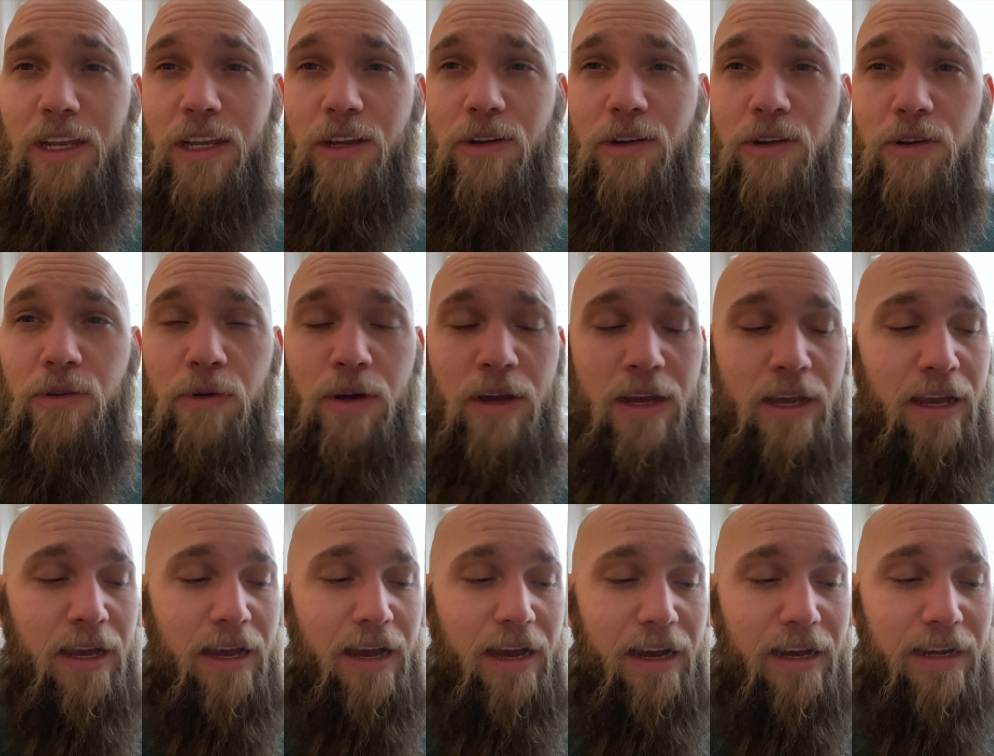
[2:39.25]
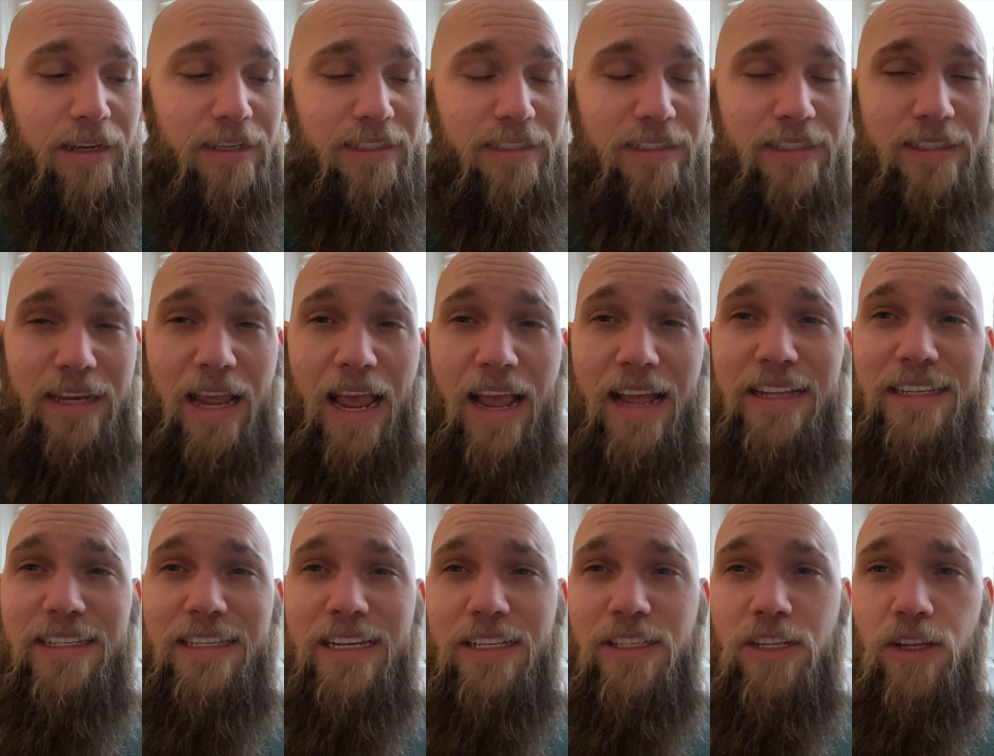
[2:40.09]
You do uh,
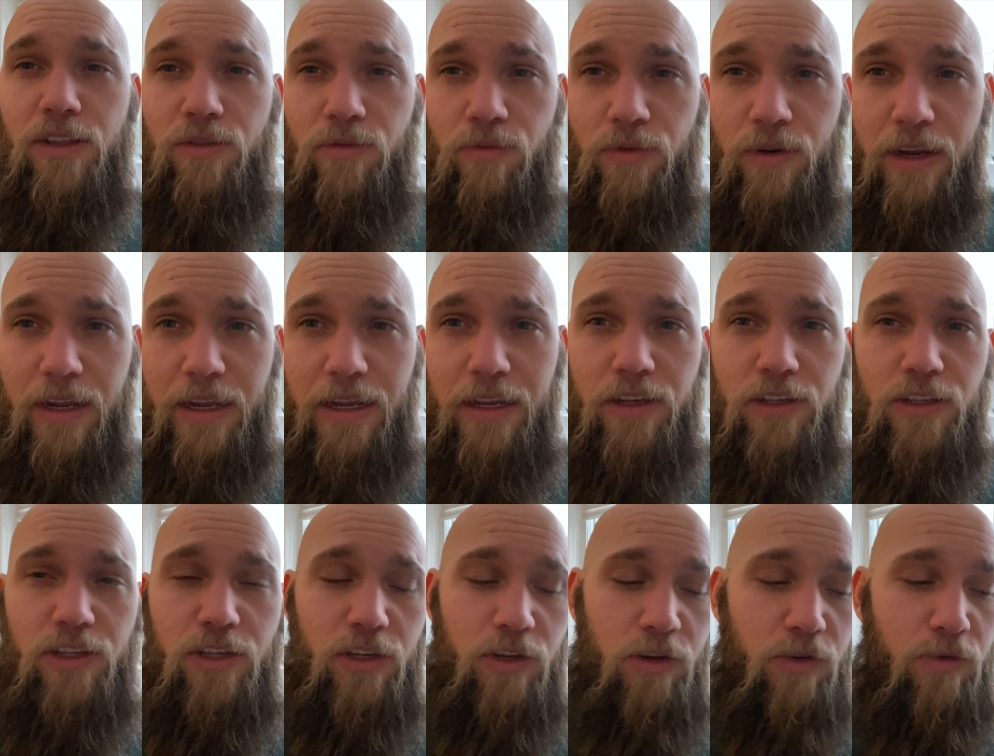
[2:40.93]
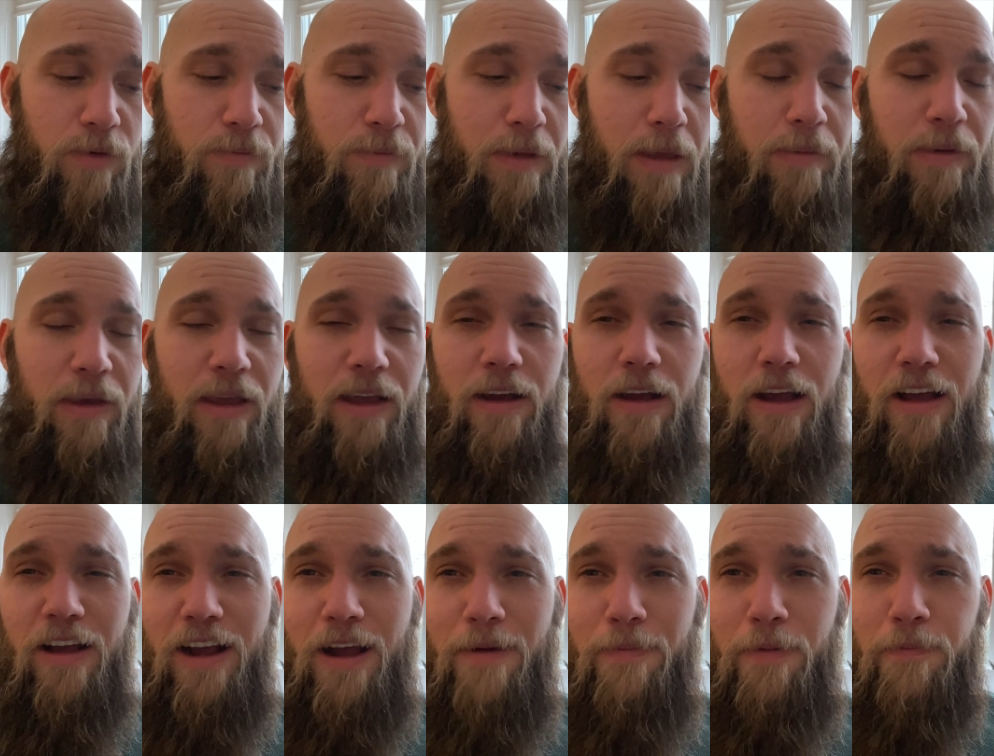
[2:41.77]
10 sets of three and two, and maybe
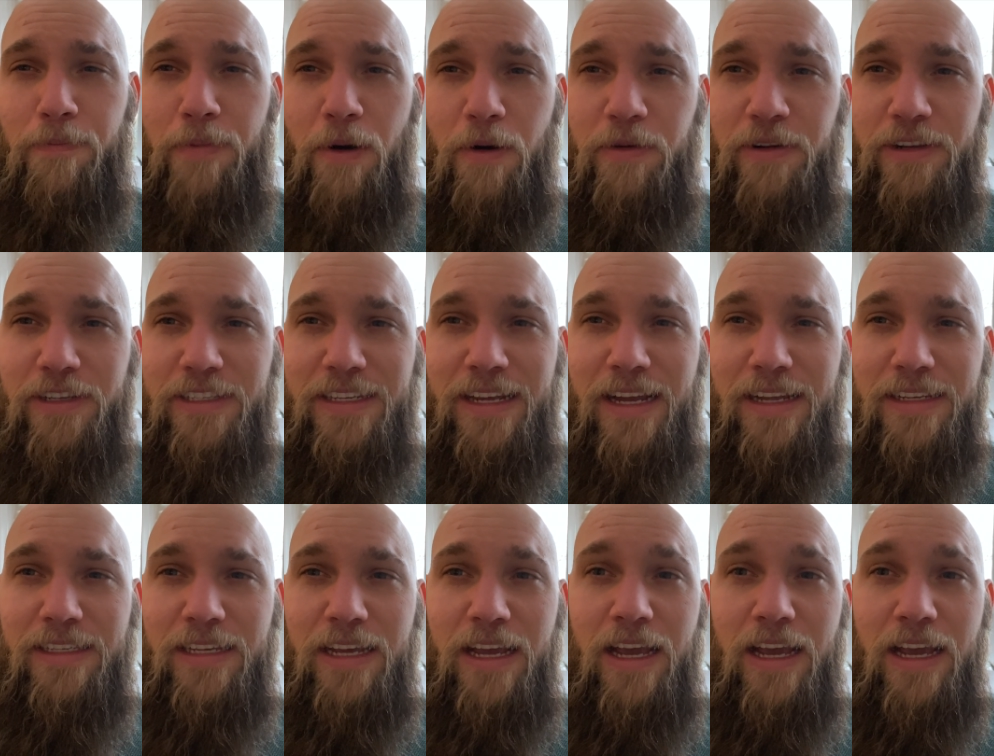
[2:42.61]
a, a couple bonus sets.